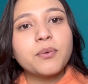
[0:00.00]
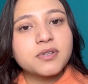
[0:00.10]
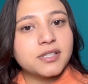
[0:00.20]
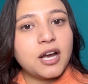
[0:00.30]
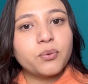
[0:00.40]

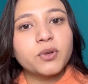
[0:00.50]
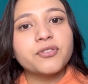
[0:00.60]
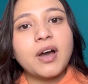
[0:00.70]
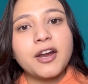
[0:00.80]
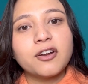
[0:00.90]
was down
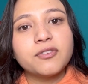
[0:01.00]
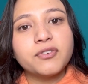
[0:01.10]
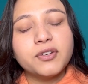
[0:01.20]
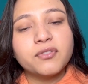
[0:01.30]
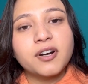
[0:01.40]
with viral
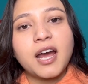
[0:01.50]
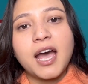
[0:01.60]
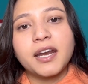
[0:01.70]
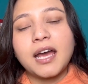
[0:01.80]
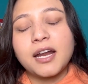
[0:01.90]
fever
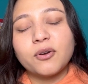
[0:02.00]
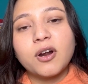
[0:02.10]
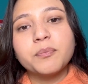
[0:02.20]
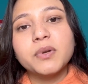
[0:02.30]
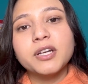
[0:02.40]
and had
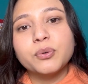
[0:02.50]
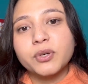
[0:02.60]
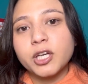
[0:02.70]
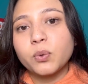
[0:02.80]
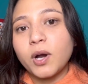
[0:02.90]
not been
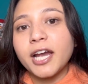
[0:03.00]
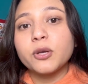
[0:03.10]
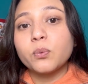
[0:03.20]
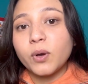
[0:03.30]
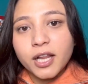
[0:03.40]
doing
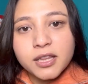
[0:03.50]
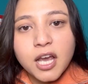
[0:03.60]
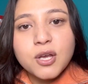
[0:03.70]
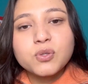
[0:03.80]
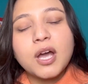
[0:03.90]
quite well,
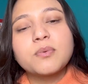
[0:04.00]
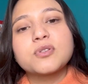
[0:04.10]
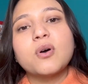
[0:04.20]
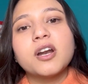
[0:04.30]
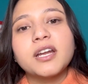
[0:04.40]
so I was
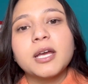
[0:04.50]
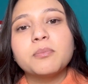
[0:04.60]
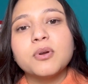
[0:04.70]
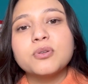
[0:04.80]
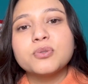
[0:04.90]
not
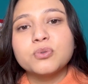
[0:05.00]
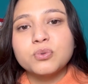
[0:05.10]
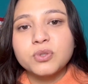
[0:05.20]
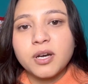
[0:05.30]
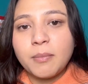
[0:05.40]
able to
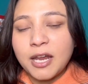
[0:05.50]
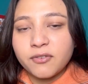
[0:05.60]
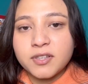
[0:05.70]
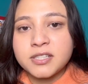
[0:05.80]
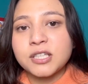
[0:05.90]
do the
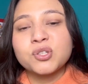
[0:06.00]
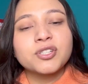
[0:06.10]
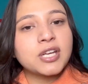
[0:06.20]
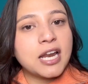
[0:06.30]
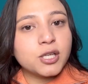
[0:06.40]

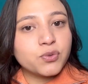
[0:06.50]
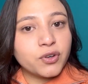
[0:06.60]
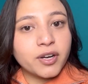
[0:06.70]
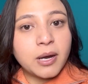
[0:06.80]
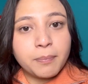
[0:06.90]
manifestation challenge
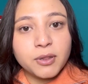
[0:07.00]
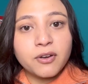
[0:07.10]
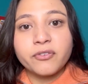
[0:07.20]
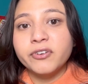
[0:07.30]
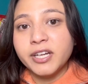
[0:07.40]
for a couple
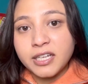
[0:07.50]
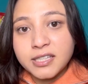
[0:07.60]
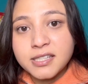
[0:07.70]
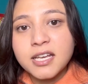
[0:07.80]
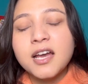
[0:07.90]
of
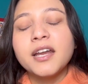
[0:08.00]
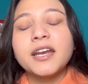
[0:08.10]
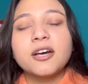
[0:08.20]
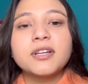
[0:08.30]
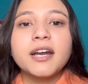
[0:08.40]
days.
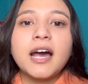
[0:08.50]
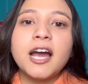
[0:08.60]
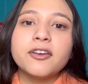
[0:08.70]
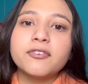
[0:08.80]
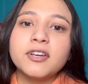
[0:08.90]
Now that
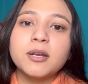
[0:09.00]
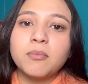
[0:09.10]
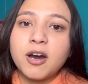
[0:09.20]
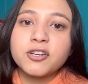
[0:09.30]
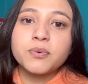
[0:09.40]
I feel
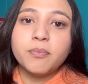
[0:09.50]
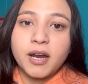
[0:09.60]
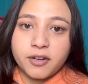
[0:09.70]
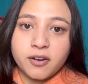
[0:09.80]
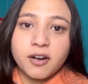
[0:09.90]
much
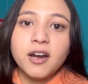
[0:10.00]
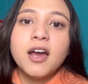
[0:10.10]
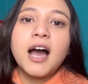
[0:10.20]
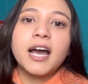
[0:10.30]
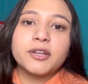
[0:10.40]
better,
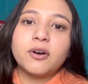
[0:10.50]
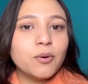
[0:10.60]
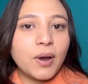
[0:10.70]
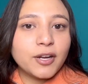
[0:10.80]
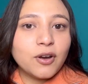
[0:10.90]
I
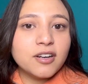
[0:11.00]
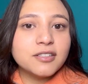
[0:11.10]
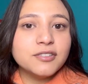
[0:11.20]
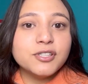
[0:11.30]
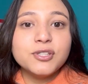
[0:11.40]
thought, why
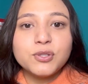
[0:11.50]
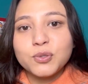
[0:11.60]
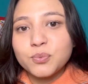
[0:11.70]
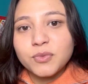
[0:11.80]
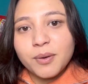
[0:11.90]
not
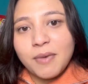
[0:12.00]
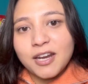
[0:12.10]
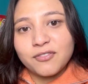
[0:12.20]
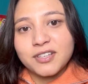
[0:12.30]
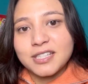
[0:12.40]
resume the
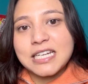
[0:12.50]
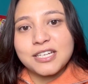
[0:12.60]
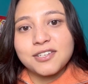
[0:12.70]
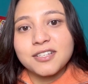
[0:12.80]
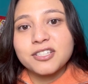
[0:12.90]

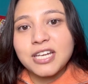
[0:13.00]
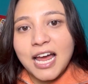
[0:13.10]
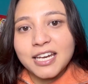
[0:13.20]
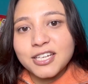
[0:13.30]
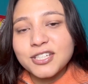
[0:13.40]
manifestation
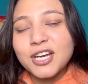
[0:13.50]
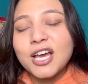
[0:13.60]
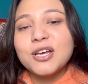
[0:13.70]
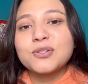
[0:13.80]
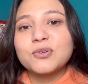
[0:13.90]
challenge?
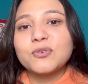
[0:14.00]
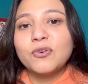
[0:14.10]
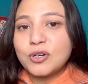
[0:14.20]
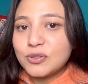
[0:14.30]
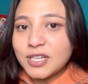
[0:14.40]
So
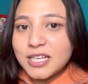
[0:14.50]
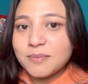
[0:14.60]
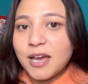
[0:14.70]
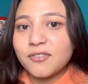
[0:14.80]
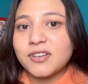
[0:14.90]
for
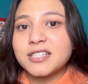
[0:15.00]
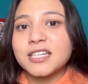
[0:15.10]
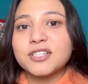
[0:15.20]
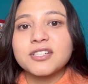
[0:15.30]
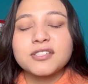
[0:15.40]
today's
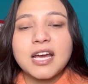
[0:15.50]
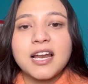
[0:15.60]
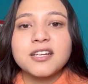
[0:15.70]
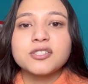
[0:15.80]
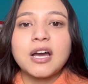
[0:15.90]
manifestation
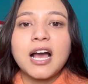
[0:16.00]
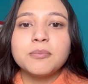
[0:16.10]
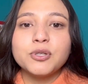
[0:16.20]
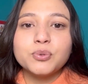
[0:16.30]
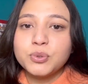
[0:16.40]
challenge, I'll
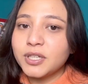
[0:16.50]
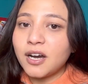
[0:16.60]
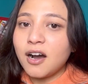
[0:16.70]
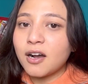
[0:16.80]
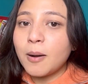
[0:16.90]
be doing
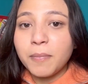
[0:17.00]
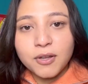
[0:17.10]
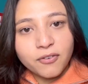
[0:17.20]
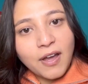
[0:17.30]
a couple of